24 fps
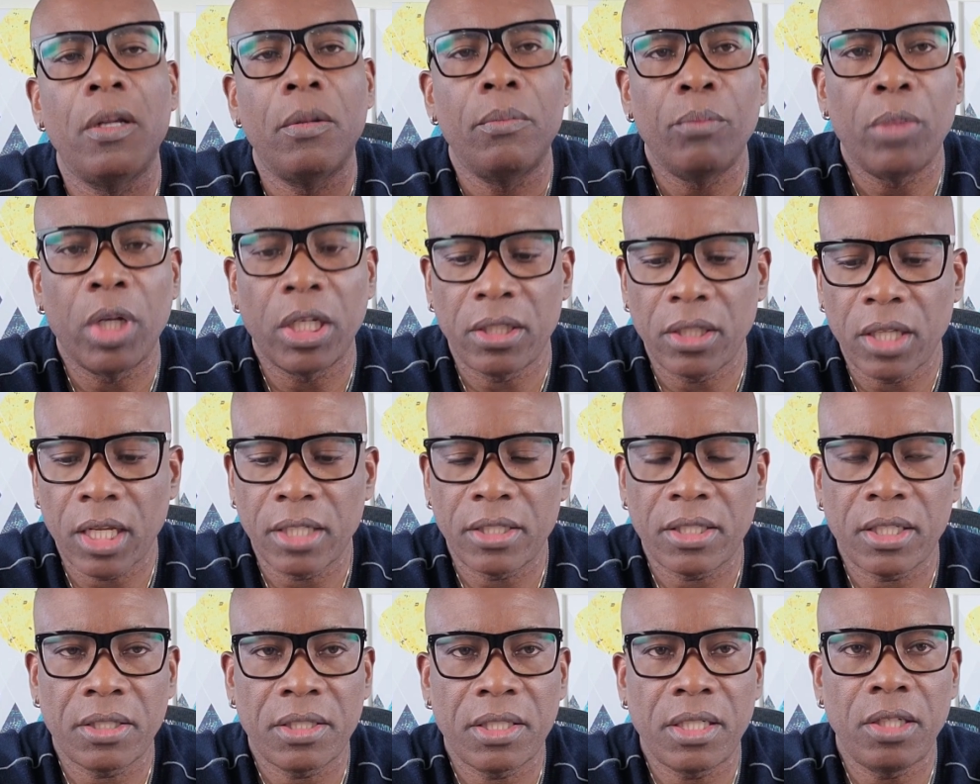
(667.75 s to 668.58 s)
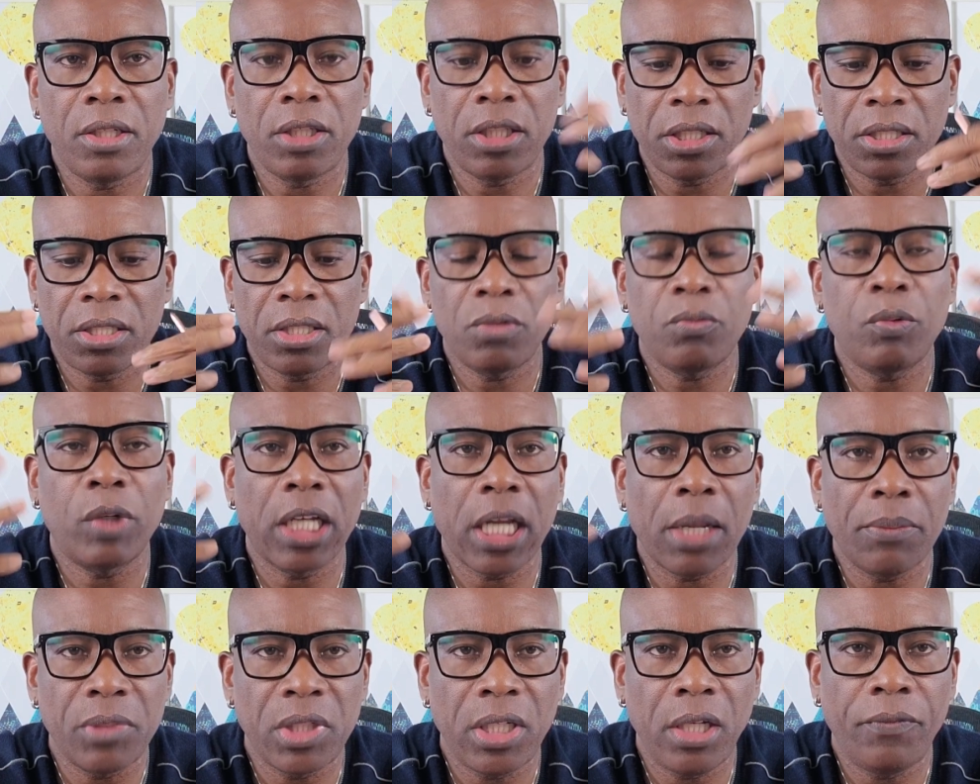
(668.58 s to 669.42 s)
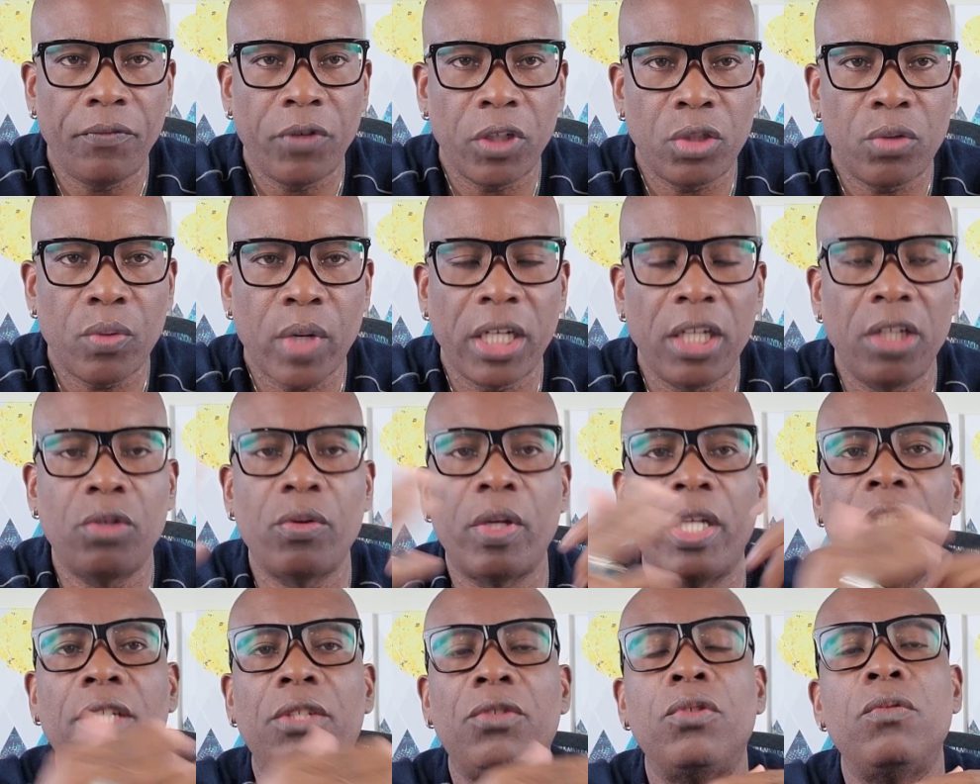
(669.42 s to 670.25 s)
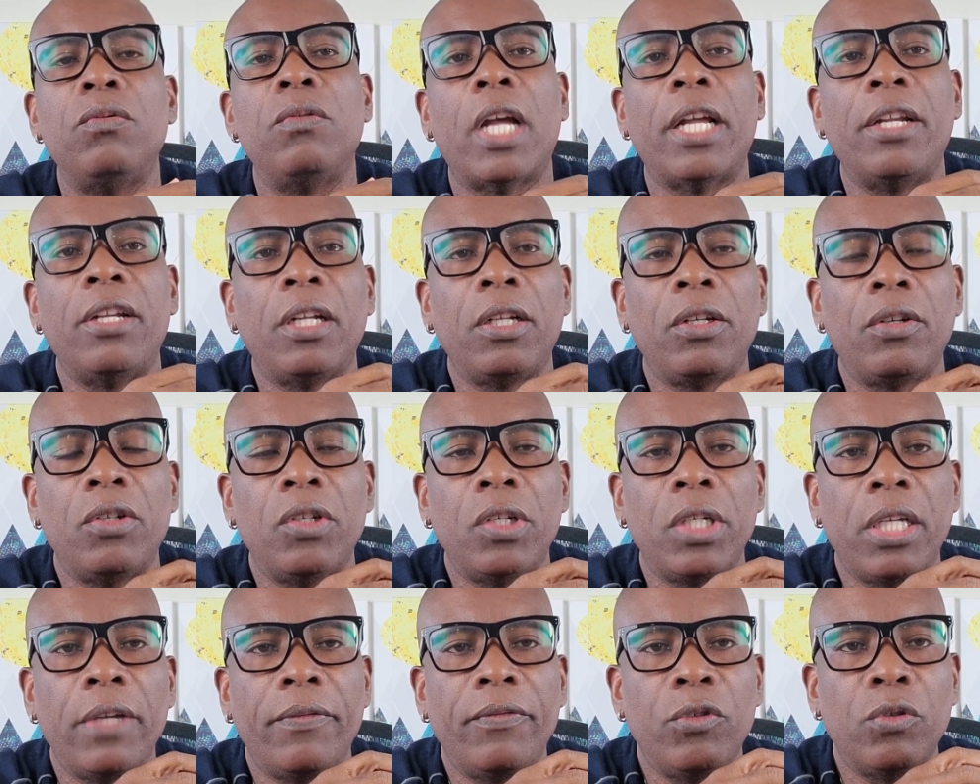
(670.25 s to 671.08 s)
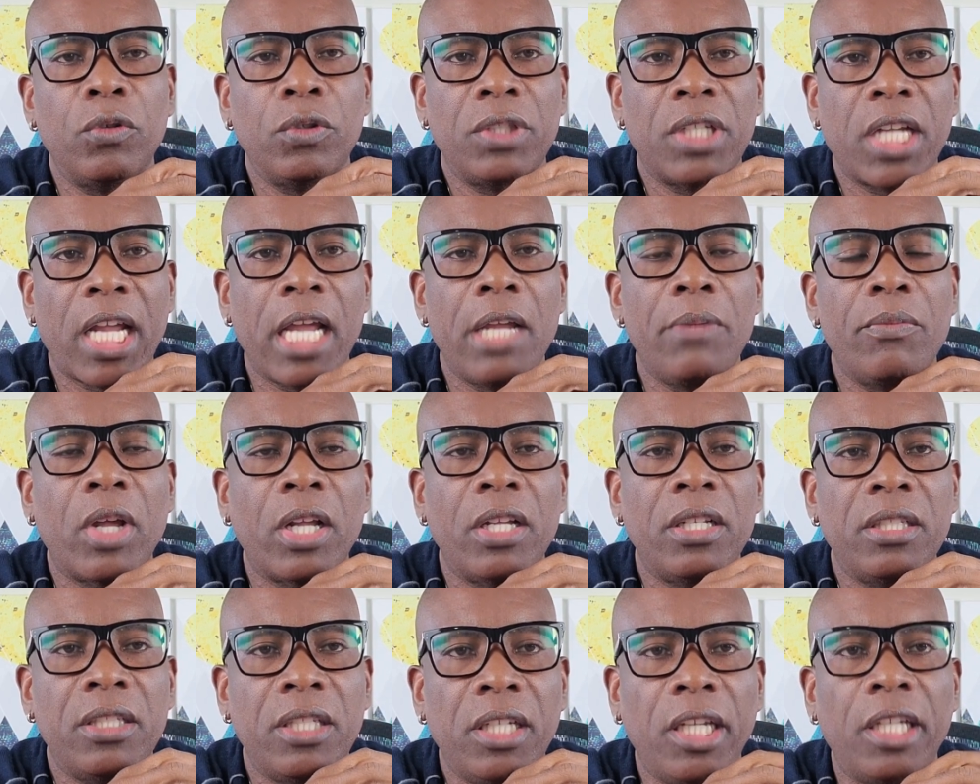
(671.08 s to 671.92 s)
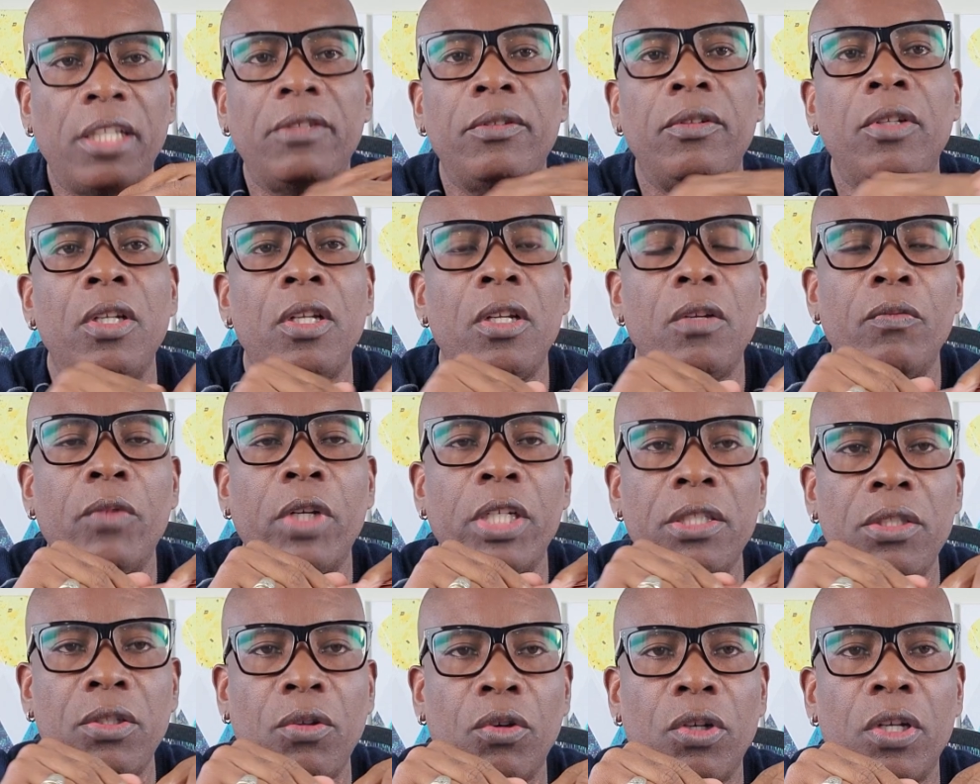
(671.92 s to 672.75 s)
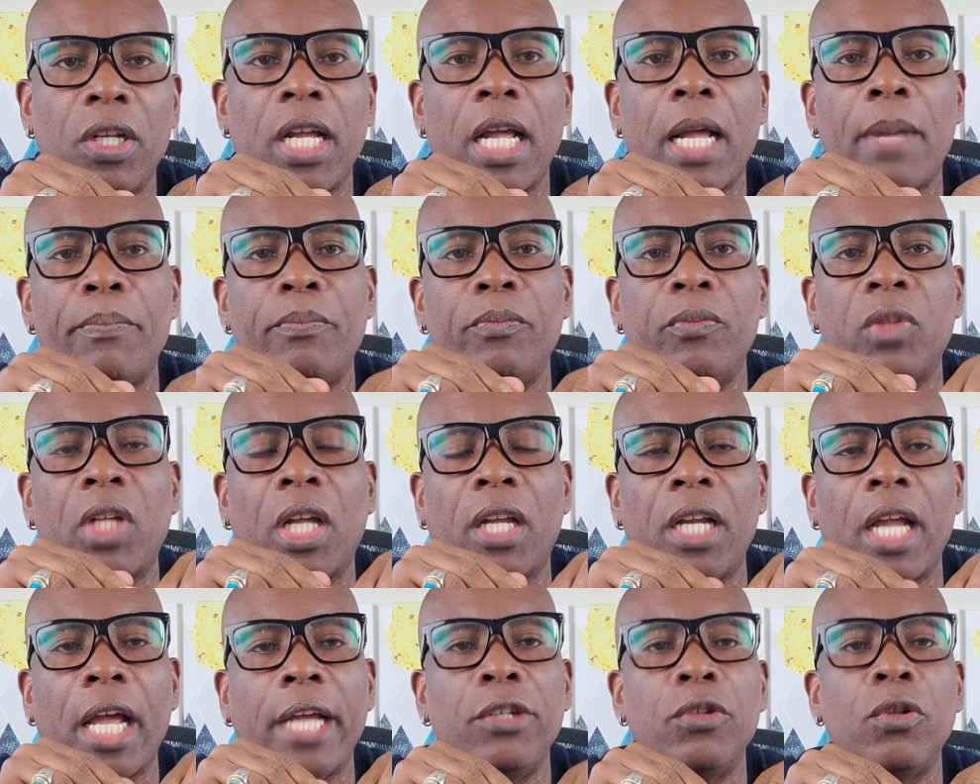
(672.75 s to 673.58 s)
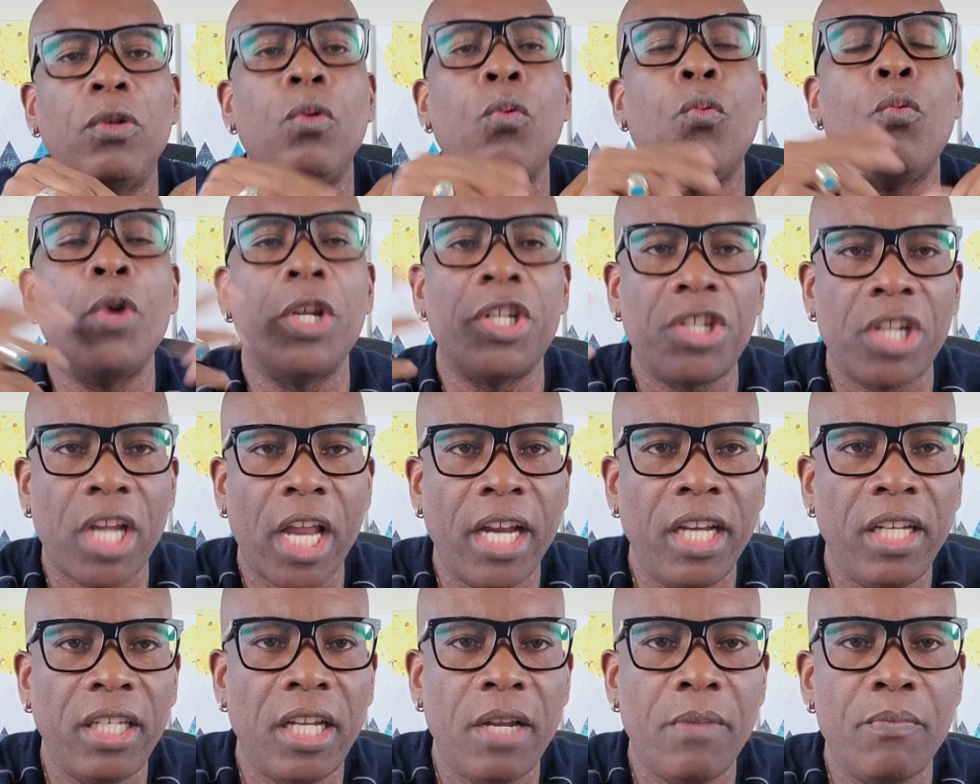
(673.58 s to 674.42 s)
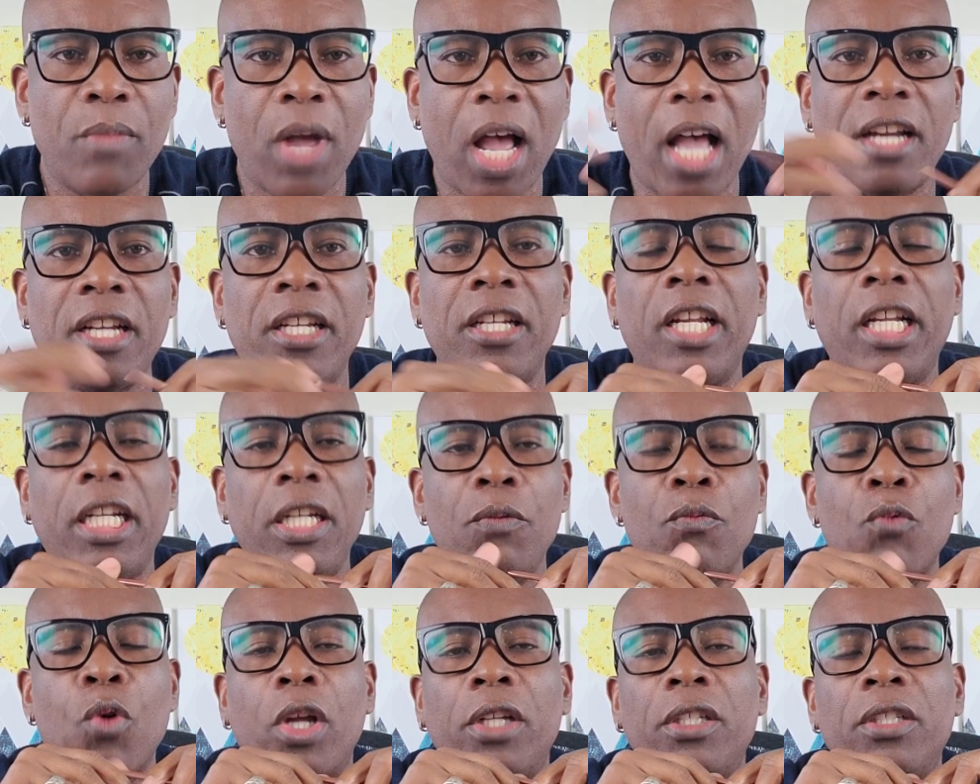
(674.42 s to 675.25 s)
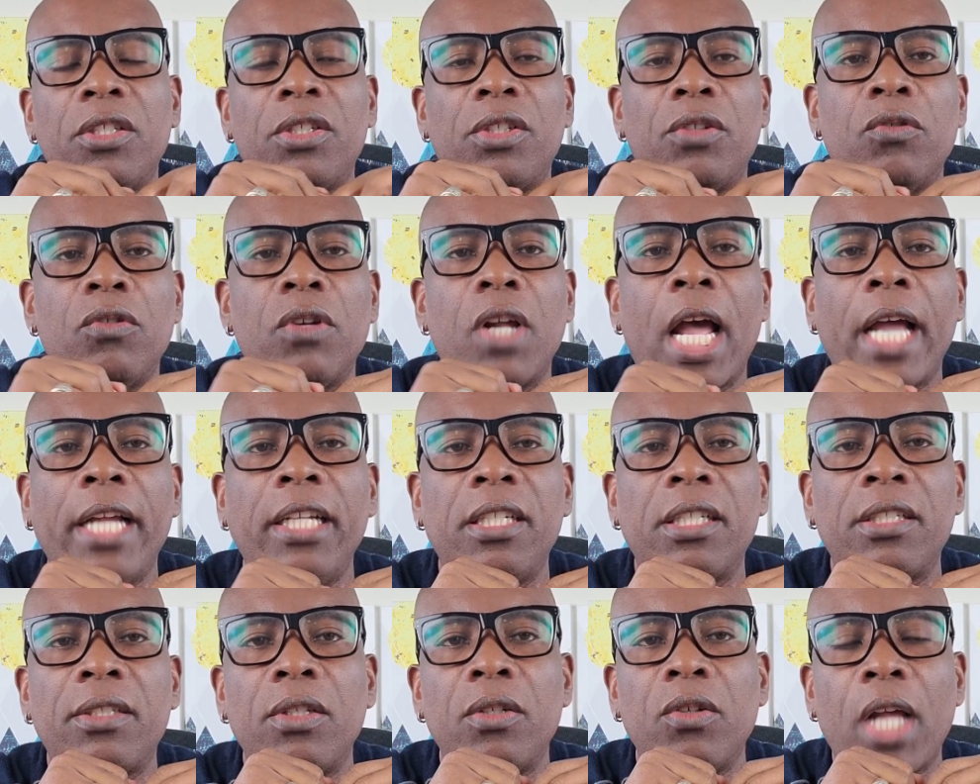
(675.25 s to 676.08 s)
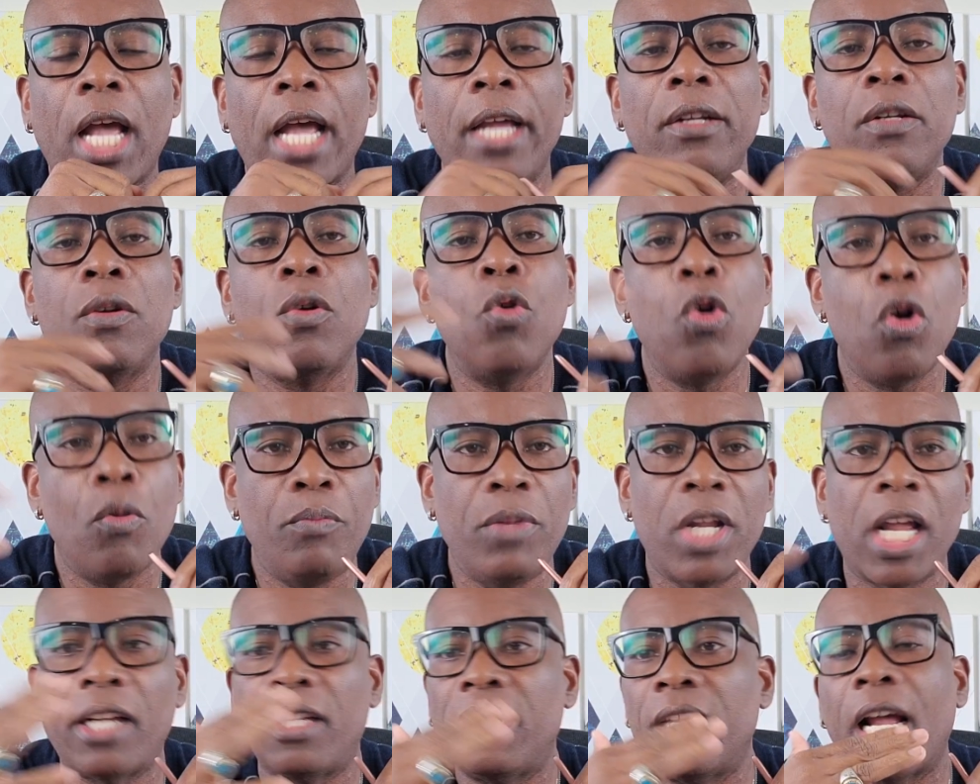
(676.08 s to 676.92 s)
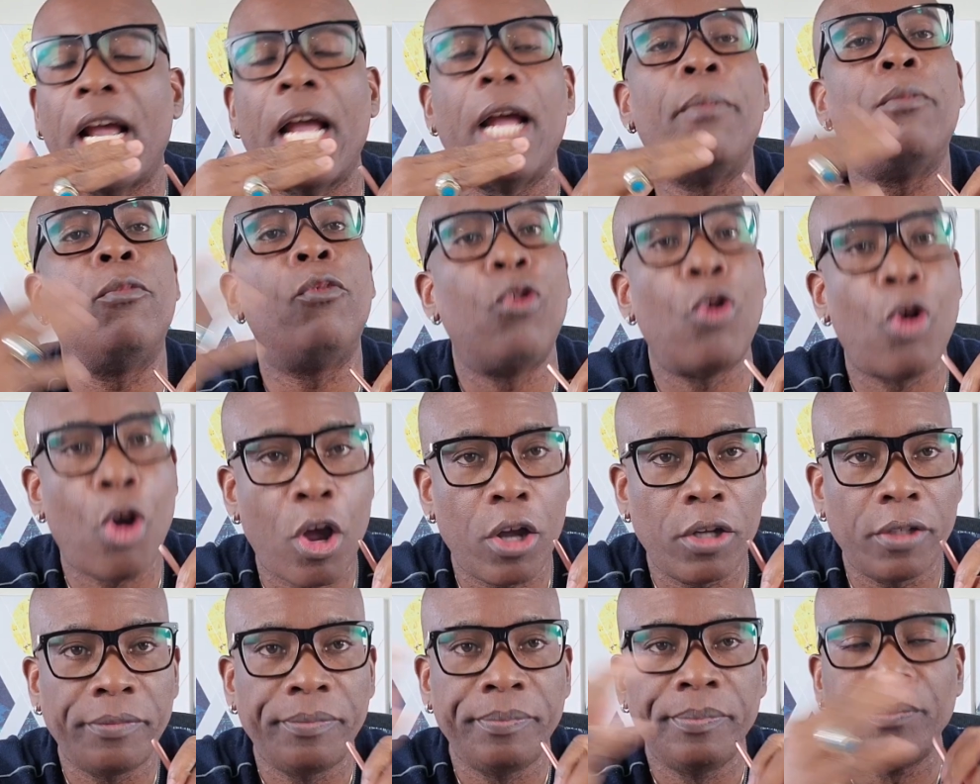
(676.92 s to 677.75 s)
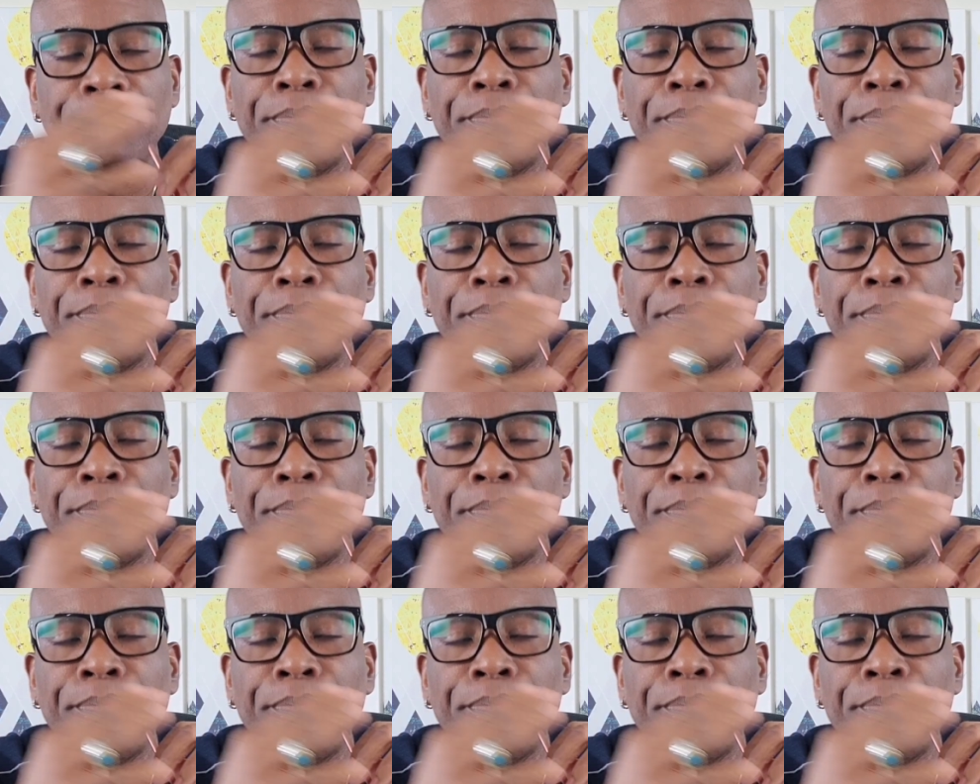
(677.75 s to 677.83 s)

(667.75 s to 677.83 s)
But as I said, this is what I'm seeing for 2022. I'm not going to give no time and date when it's going to happen. And I don't wish anything bad on anyone. So I just, I hope that I'm wrong.